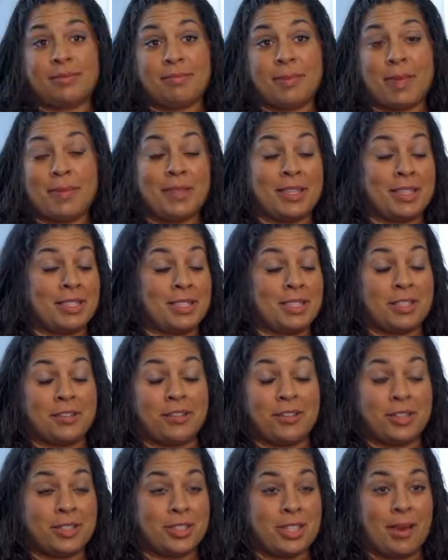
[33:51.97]
maybe this is the
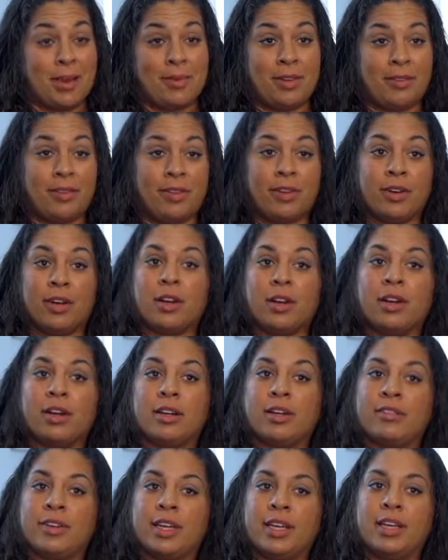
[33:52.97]
first time you've ever heard
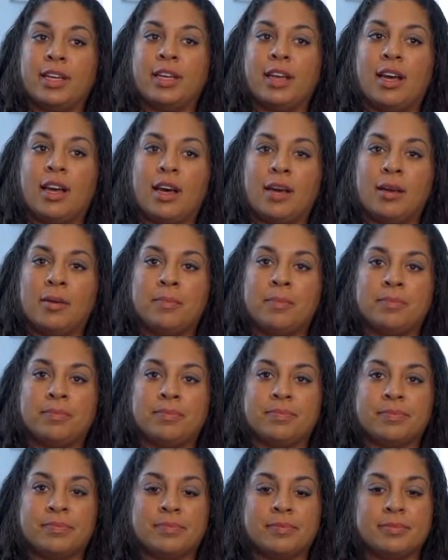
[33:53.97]
of it,
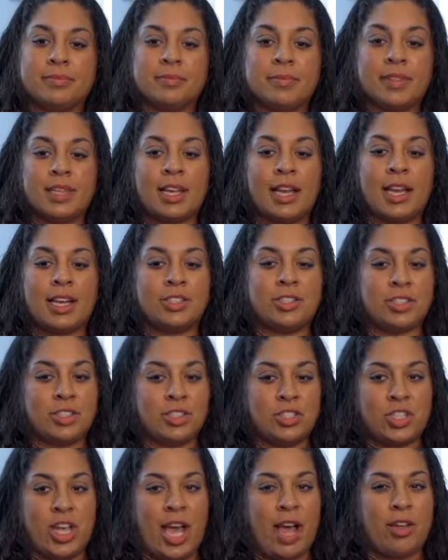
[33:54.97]
I
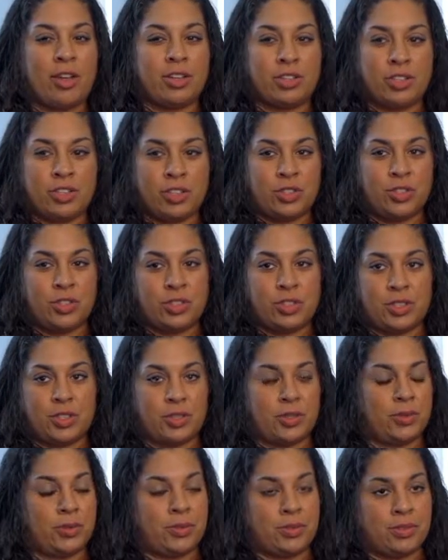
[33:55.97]
just challenge you
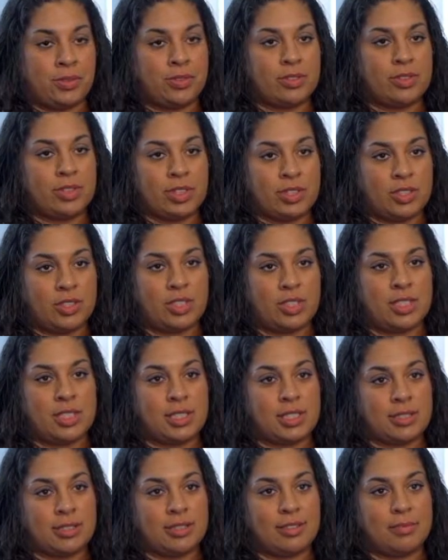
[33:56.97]
to
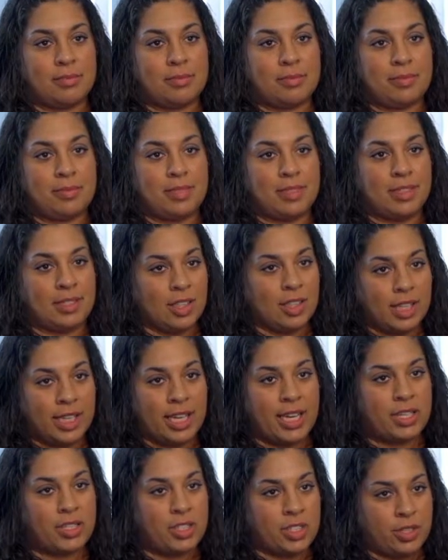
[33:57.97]
just look
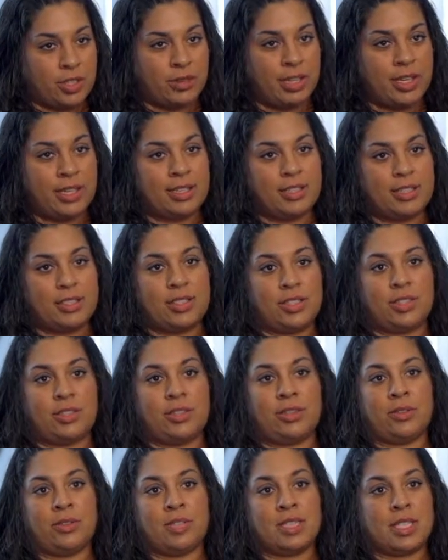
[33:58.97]
into it,
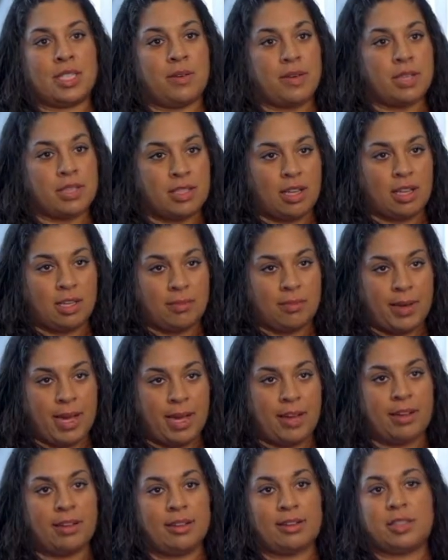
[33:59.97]
to see what it's all
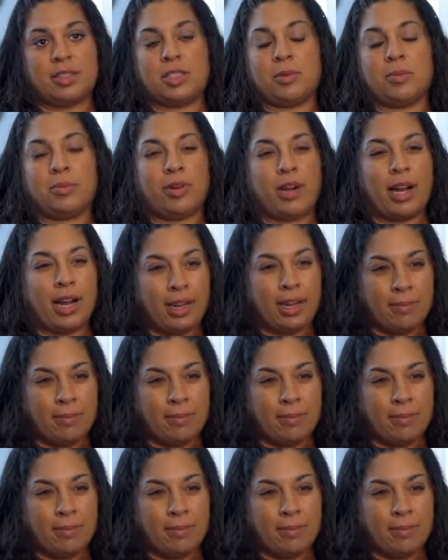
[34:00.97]
about, to pray